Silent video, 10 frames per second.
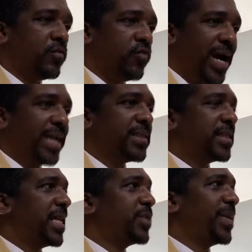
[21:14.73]
the
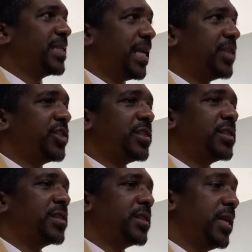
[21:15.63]
rights and
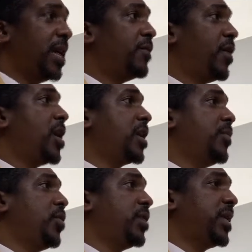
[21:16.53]
expectations of our
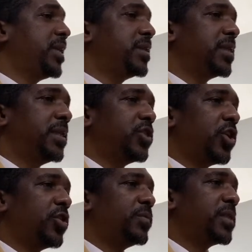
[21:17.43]
communities
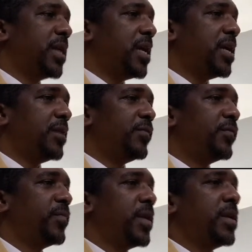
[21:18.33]
in terms
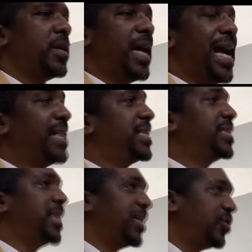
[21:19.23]
of
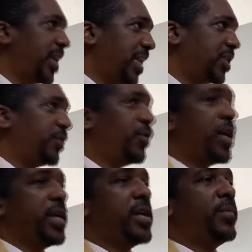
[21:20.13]
access to education
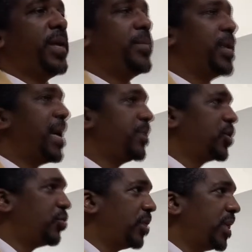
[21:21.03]
for our young people,
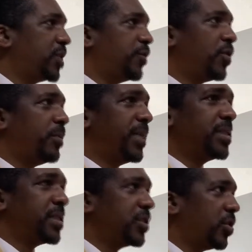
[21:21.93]
opportunities for
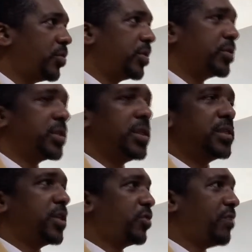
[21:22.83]
business owners
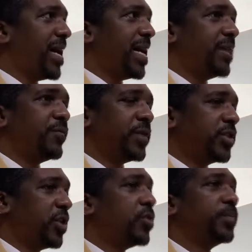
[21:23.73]
to thrive.
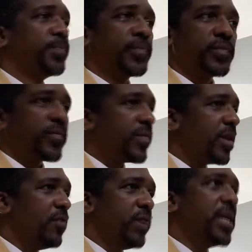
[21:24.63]
So
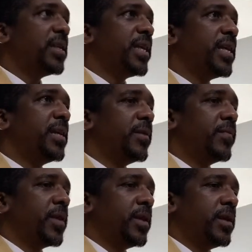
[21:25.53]
really,
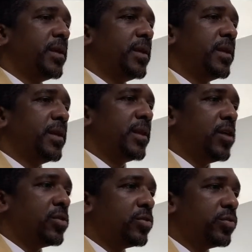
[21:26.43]

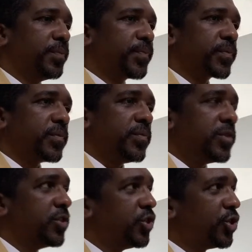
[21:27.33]
the whole
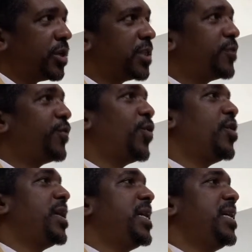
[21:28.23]
George
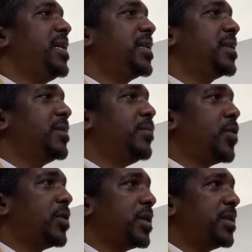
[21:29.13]
Floyd
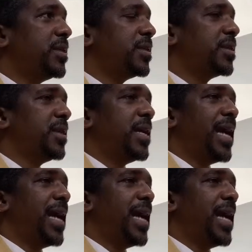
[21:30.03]
murder.